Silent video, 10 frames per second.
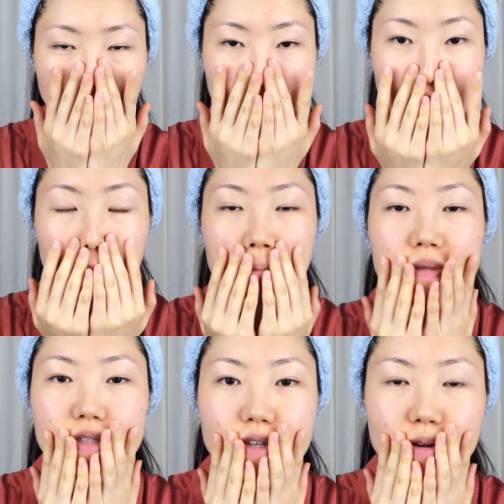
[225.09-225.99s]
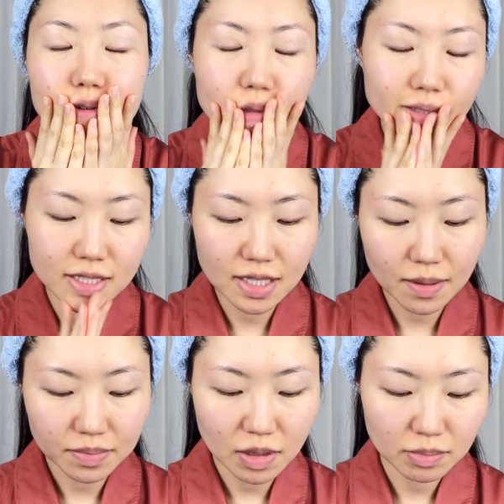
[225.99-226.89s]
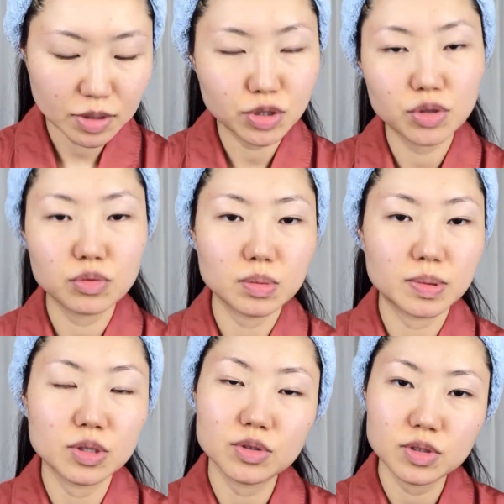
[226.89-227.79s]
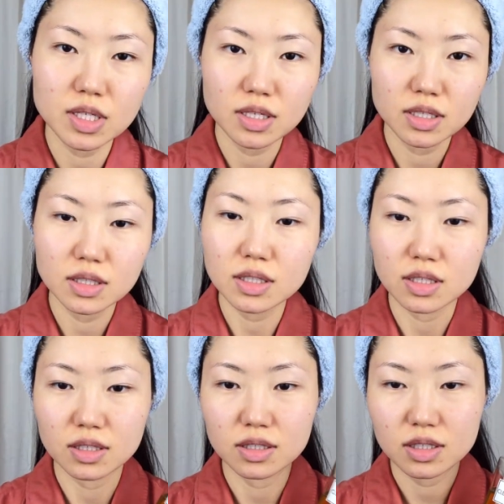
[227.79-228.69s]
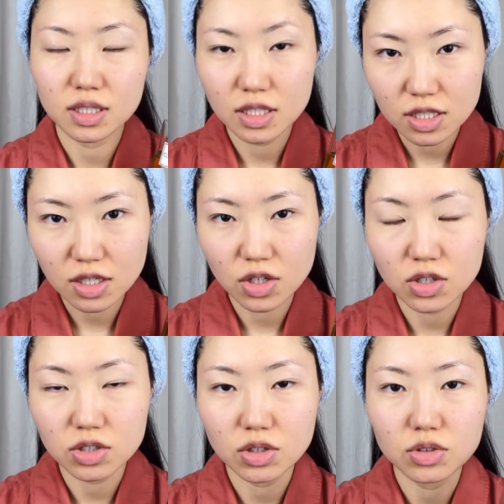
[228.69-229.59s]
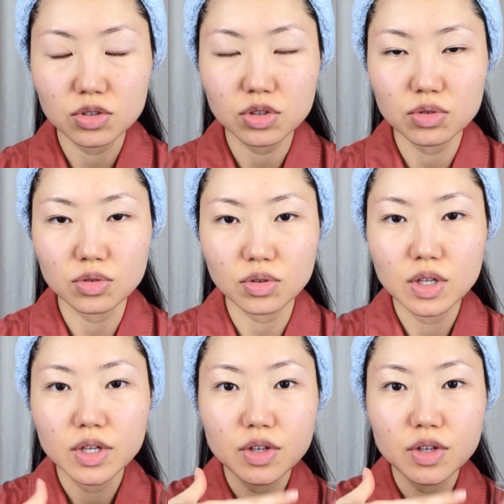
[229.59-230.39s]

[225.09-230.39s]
Um, so step number two will be using the cleansing oil to